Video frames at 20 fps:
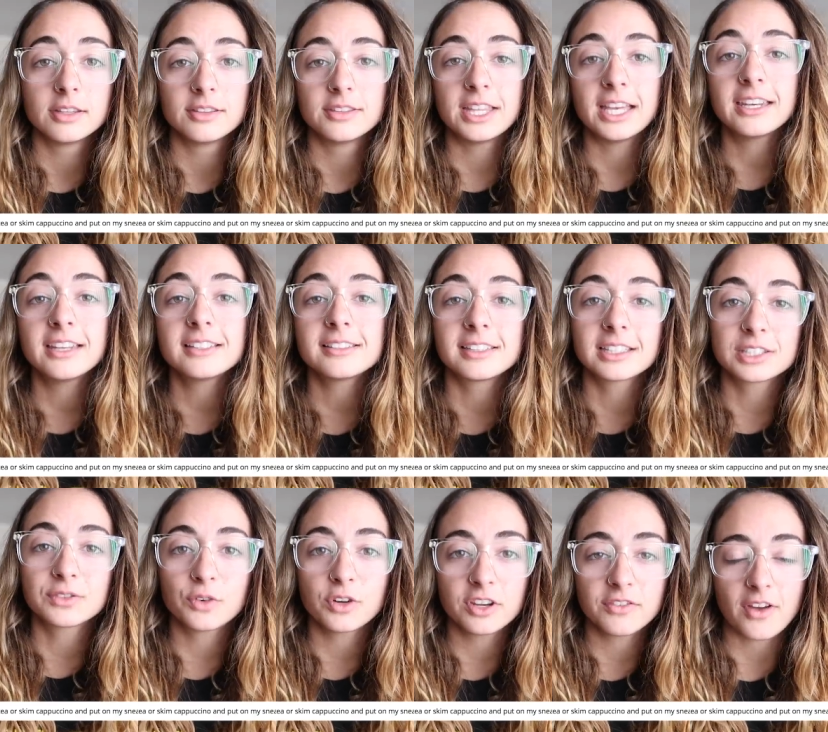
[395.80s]
Then at
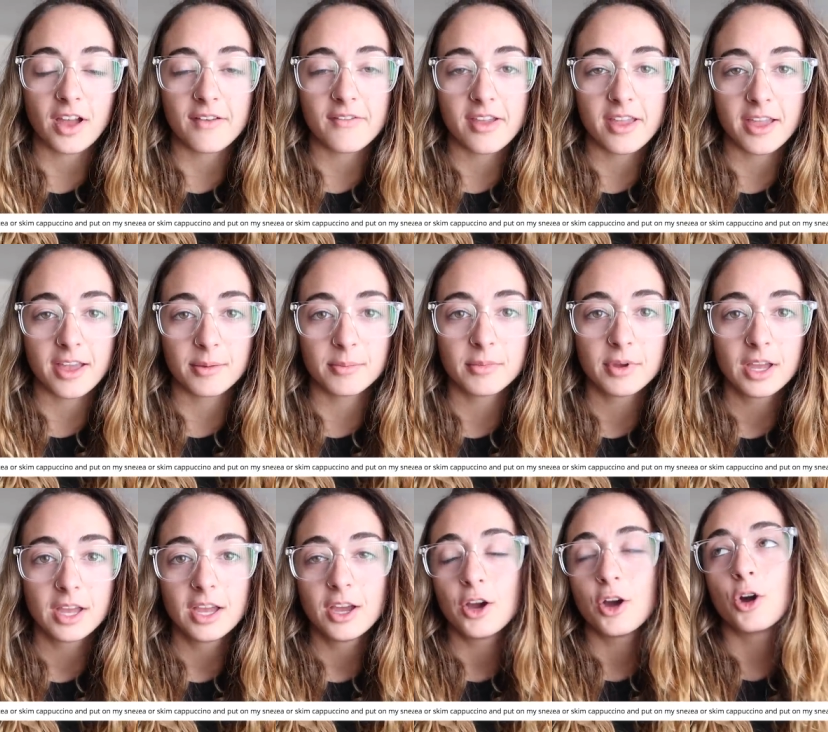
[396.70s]
six forty-five a m,
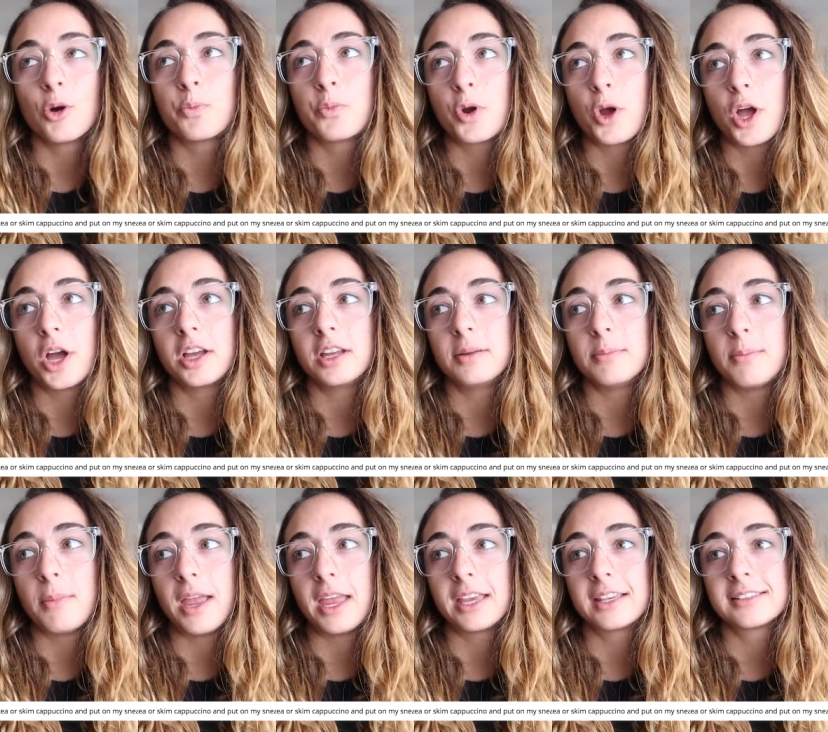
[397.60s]
Oprah
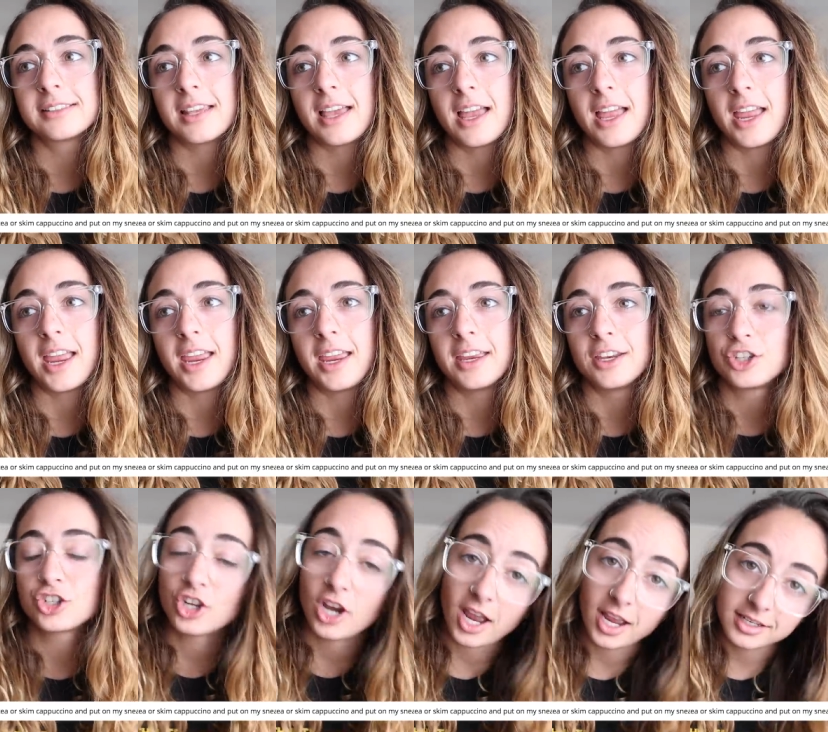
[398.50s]
makes a
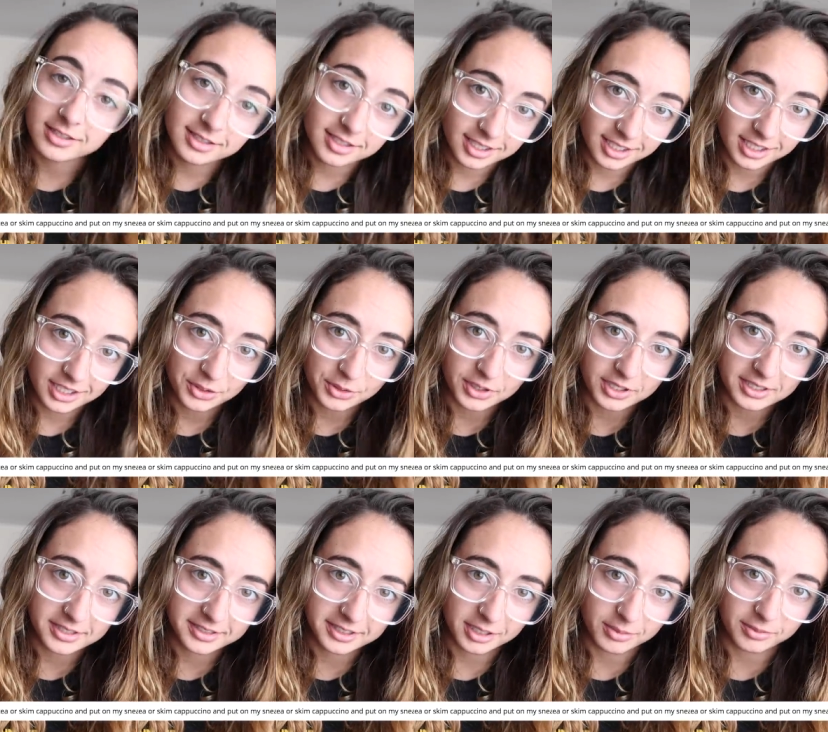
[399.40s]
chai tea or
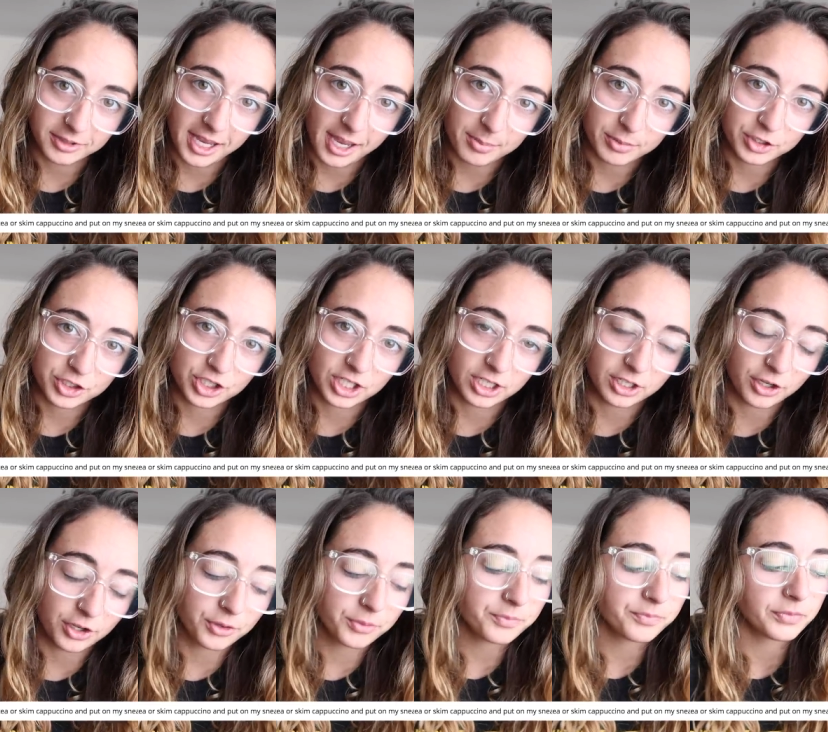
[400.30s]
a skim
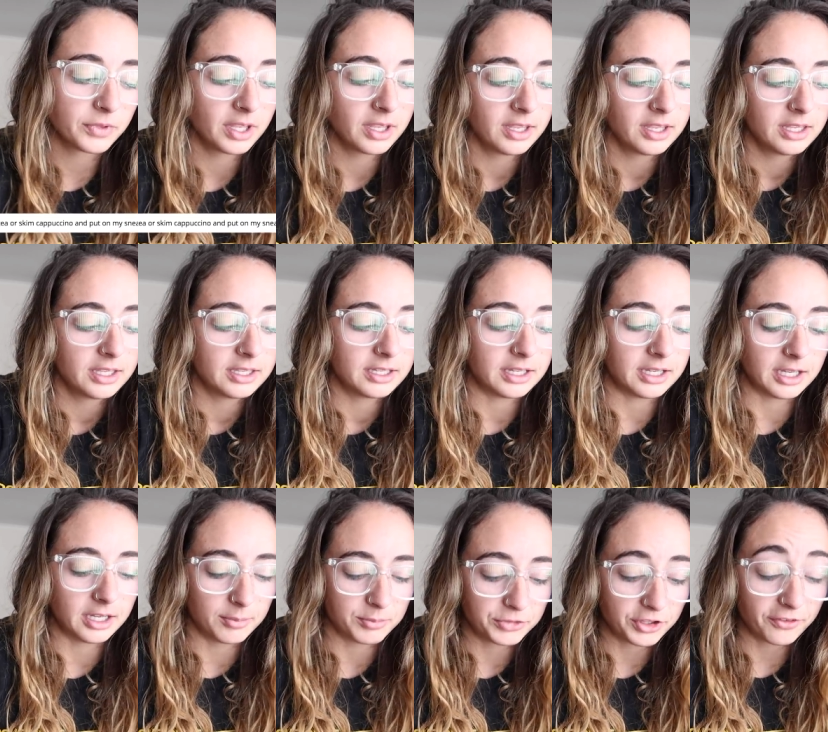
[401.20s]
cappuccino.
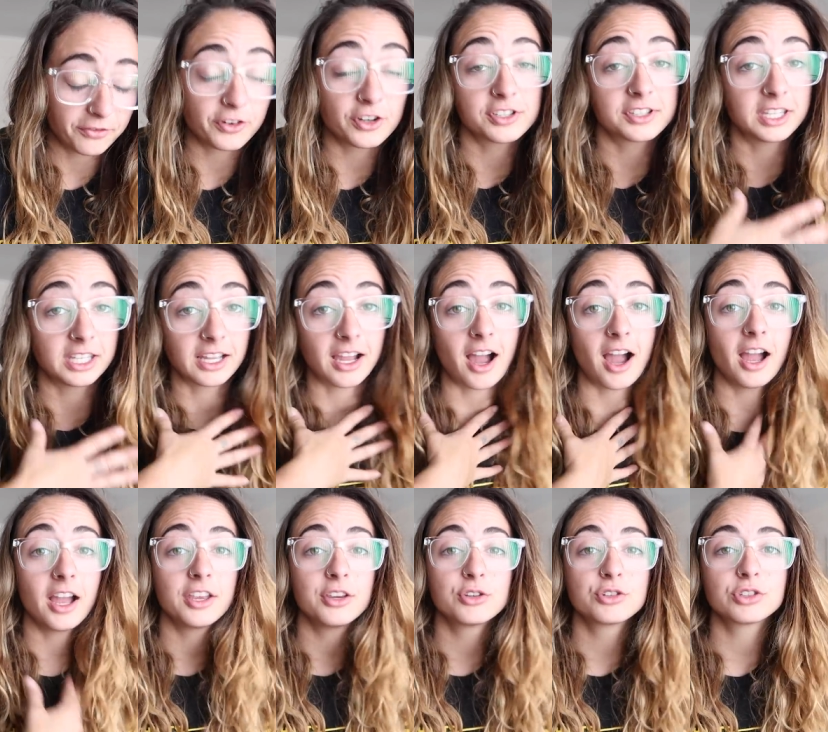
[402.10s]
Um, the first thing
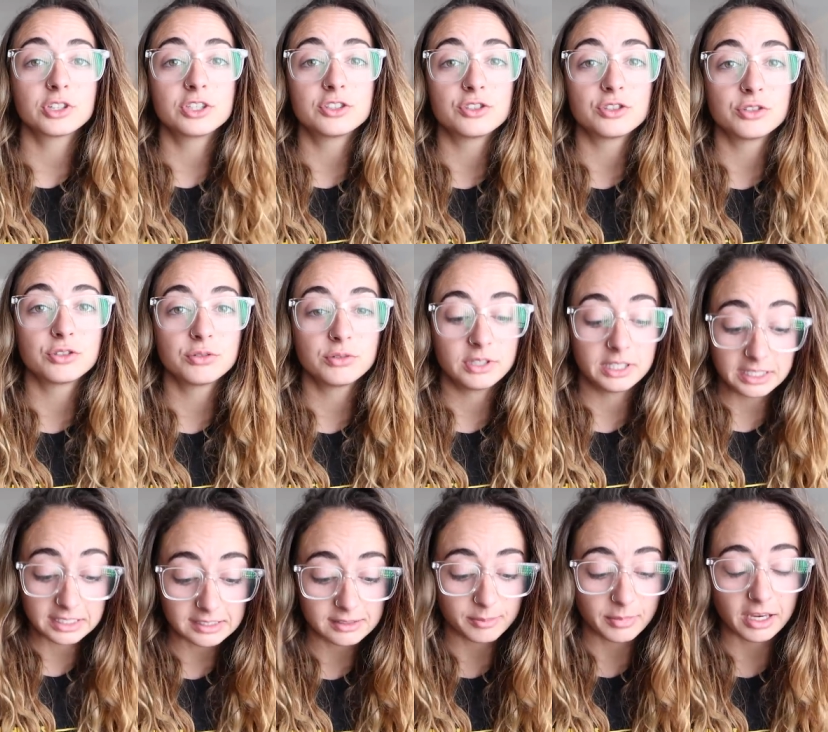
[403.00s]
I usually do
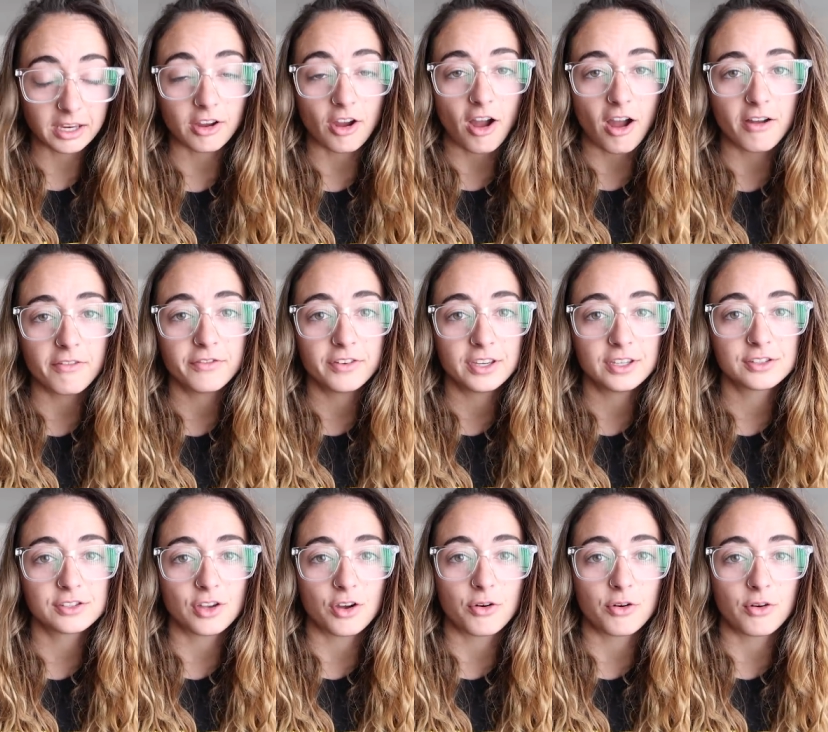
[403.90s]
is make coffee,
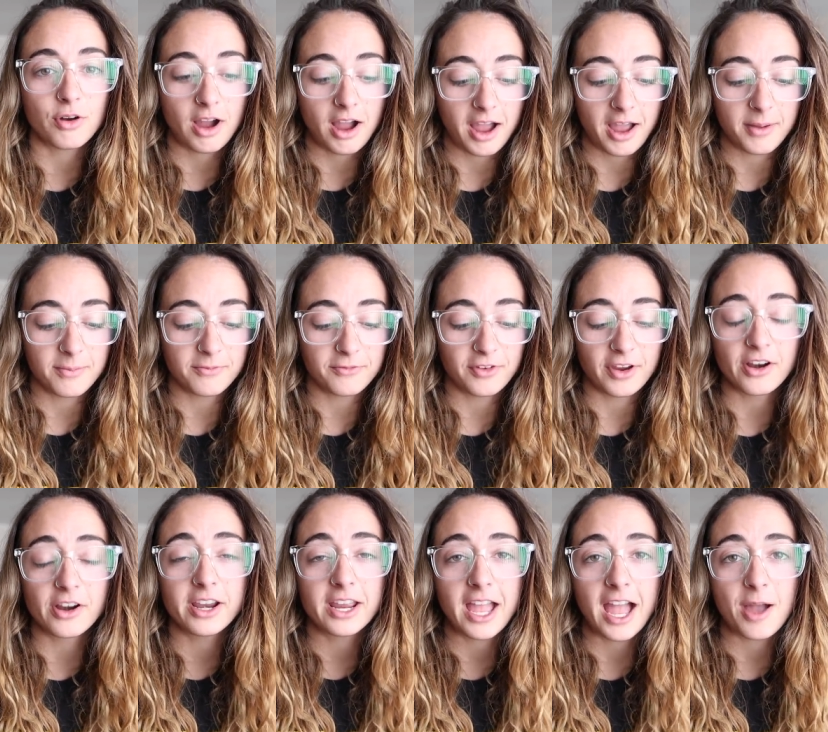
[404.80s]
so I'm
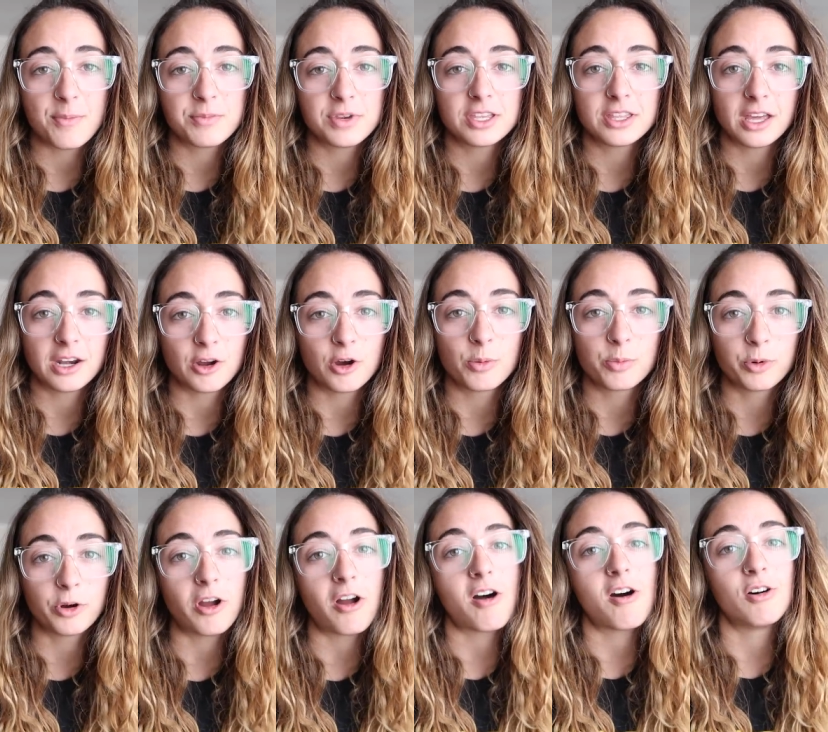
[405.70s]
very happy that
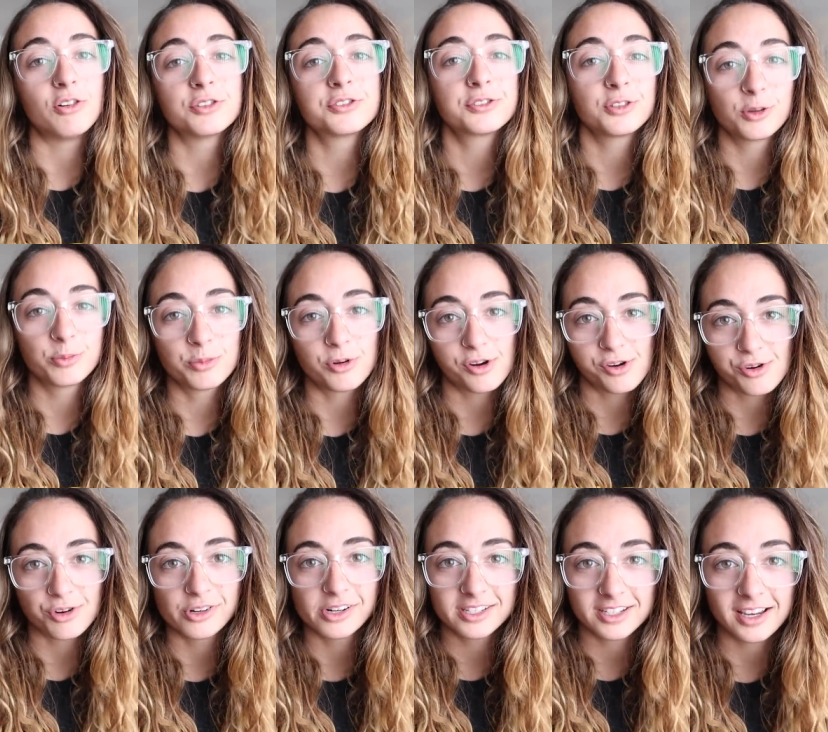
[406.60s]
Oprah also
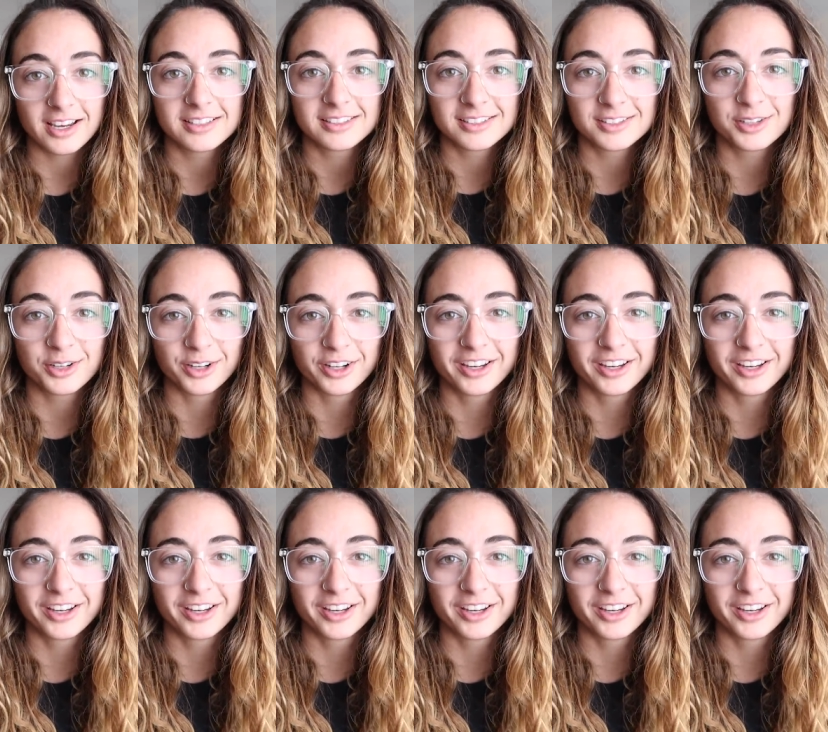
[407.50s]
prioritizes